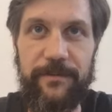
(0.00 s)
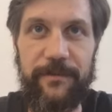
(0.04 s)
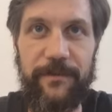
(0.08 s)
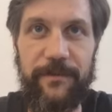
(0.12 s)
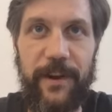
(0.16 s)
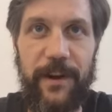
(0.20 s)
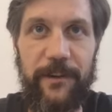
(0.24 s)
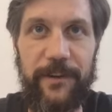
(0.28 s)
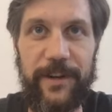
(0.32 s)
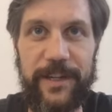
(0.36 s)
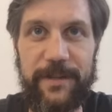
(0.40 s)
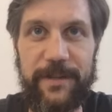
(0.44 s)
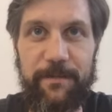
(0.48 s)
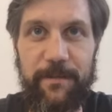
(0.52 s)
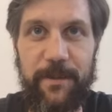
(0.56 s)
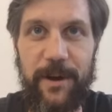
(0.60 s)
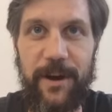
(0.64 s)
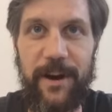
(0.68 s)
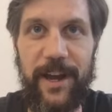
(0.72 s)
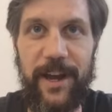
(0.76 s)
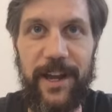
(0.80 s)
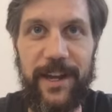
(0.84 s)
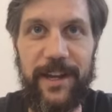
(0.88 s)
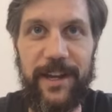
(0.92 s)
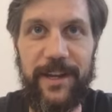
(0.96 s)
varies
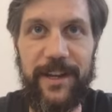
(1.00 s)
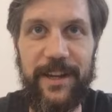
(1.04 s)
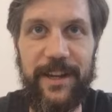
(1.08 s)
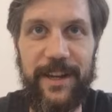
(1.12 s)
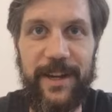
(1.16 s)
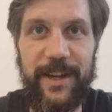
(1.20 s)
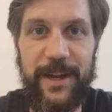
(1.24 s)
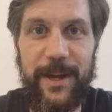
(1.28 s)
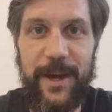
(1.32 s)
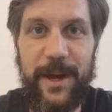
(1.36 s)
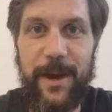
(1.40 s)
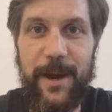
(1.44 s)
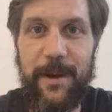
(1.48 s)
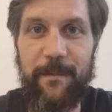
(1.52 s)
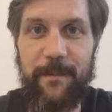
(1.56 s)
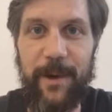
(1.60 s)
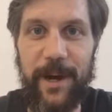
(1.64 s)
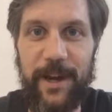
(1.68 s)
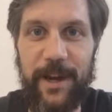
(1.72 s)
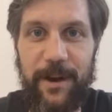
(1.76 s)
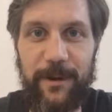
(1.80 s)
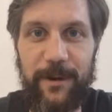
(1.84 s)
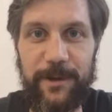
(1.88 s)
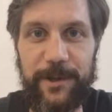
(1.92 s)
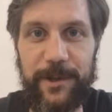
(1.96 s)
by
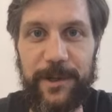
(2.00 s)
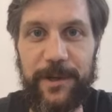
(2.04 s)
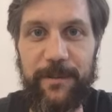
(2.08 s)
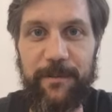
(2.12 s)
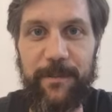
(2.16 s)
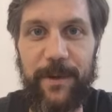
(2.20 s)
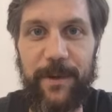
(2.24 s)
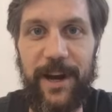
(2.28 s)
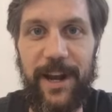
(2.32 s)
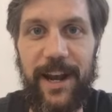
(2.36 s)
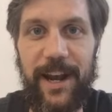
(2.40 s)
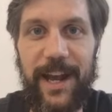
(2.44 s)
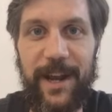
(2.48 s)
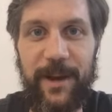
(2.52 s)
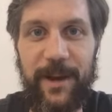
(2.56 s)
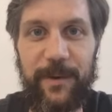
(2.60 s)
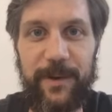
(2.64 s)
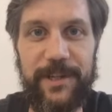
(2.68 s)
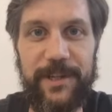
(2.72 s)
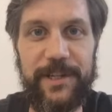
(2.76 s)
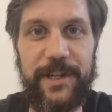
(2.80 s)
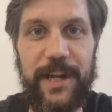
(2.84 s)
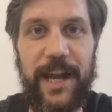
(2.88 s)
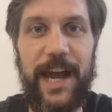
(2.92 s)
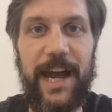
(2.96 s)
culture and by
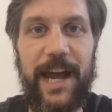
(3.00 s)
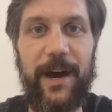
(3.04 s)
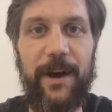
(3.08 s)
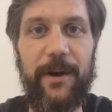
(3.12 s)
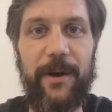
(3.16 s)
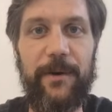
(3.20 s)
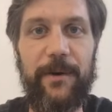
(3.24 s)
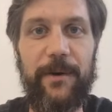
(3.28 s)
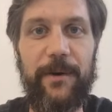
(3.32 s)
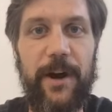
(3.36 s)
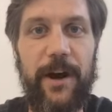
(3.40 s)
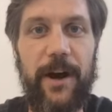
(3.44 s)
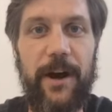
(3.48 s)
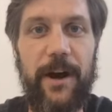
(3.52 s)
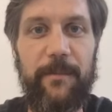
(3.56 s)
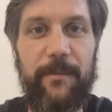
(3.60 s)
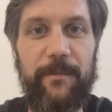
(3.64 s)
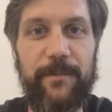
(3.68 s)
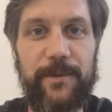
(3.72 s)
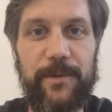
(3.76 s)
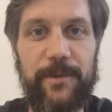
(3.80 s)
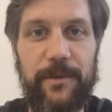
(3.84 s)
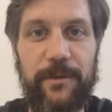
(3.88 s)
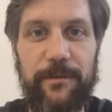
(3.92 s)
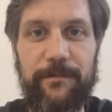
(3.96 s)
language, how
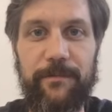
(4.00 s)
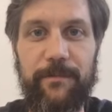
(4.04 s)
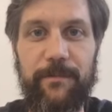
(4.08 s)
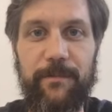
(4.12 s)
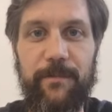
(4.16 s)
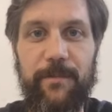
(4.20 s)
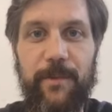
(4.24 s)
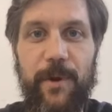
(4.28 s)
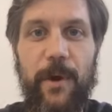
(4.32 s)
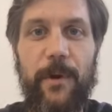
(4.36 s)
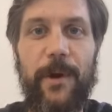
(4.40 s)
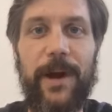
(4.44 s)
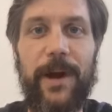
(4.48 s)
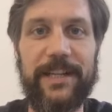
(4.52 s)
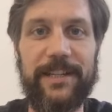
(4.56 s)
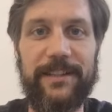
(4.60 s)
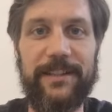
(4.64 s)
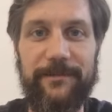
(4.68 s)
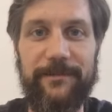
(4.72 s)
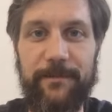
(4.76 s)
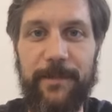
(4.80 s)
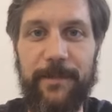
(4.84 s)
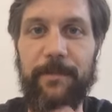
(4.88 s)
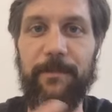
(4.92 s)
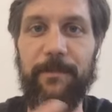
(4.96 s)
sort of
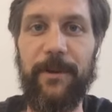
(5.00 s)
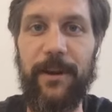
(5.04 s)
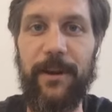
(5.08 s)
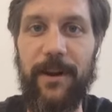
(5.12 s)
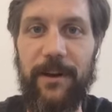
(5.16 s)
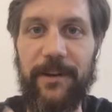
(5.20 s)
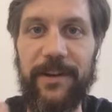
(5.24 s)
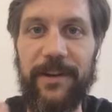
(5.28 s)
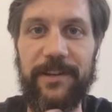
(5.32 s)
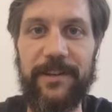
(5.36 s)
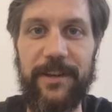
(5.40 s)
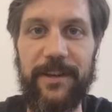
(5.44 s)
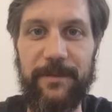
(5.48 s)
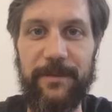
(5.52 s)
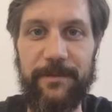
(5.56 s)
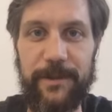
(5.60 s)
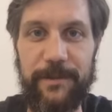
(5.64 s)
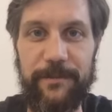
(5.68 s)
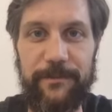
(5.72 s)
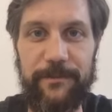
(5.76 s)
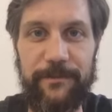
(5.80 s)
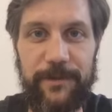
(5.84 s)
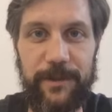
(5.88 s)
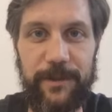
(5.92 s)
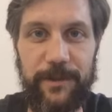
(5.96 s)
proactive people are in terms
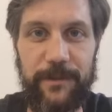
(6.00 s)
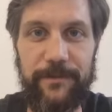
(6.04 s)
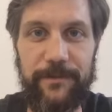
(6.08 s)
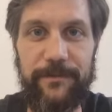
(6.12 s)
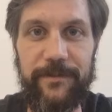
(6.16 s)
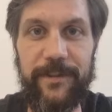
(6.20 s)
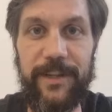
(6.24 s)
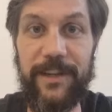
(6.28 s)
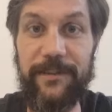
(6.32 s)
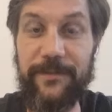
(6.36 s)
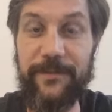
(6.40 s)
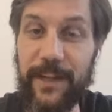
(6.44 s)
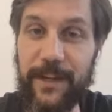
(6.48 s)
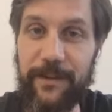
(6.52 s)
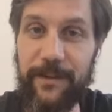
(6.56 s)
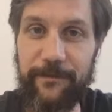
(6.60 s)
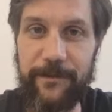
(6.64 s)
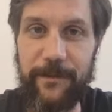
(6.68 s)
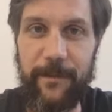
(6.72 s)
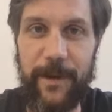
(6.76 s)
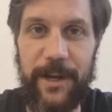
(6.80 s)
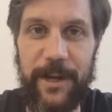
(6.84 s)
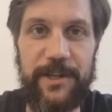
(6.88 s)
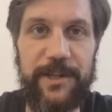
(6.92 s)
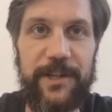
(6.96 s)
of sort of giving
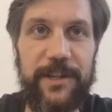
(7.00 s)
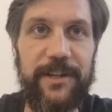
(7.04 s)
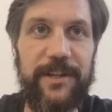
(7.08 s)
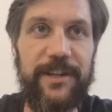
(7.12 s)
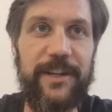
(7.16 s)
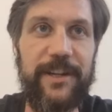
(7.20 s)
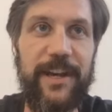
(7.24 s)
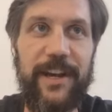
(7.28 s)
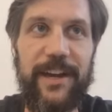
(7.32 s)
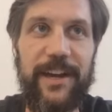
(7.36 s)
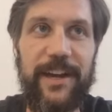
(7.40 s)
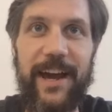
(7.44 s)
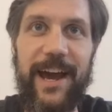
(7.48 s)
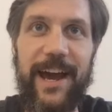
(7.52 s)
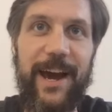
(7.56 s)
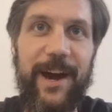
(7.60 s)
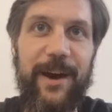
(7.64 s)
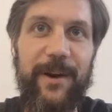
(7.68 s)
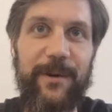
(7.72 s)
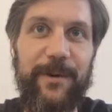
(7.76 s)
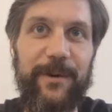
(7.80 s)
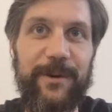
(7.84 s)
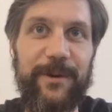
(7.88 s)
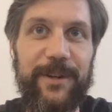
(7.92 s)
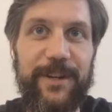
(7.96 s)
information, and
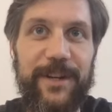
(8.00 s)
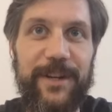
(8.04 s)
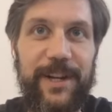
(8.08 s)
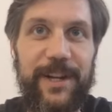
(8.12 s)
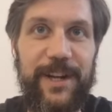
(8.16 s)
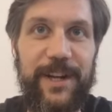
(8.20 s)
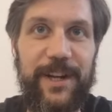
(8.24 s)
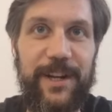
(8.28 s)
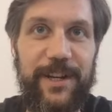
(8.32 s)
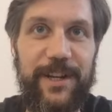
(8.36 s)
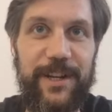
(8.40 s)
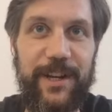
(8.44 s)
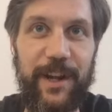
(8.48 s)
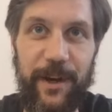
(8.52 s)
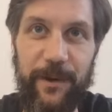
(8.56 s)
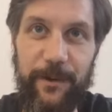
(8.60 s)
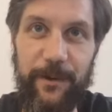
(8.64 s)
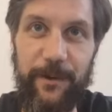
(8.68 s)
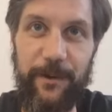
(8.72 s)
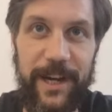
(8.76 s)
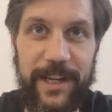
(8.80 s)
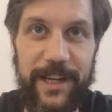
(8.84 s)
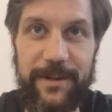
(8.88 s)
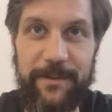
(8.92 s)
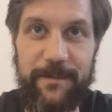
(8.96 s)
how
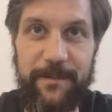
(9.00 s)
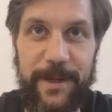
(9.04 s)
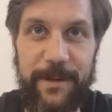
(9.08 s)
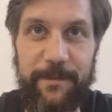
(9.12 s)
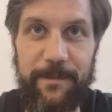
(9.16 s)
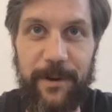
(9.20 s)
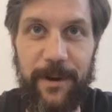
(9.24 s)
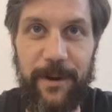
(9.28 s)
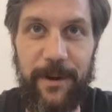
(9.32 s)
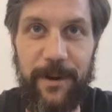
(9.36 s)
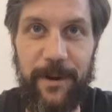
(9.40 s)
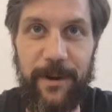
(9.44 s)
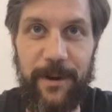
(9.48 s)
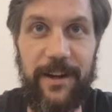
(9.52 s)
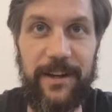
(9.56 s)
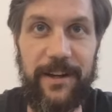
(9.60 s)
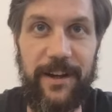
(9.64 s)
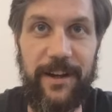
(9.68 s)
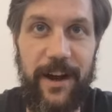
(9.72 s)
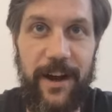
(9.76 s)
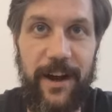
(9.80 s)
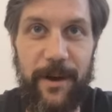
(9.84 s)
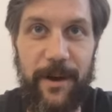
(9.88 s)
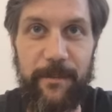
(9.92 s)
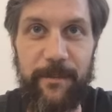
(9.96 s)
direct people are
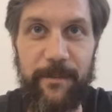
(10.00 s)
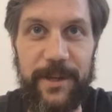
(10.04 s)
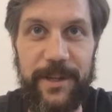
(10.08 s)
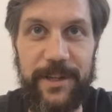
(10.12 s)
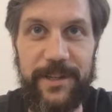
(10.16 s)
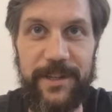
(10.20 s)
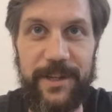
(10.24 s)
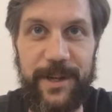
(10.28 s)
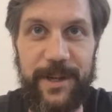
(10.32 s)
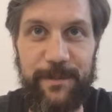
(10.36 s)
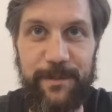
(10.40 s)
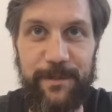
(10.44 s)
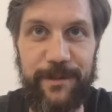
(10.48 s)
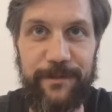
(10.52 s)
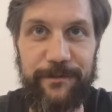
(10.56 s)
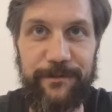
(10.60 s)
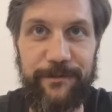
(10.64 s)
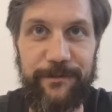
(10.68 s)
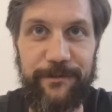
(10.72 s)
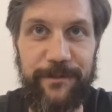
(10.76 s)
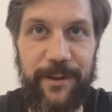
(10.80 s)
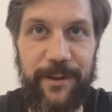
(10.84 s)
in terms of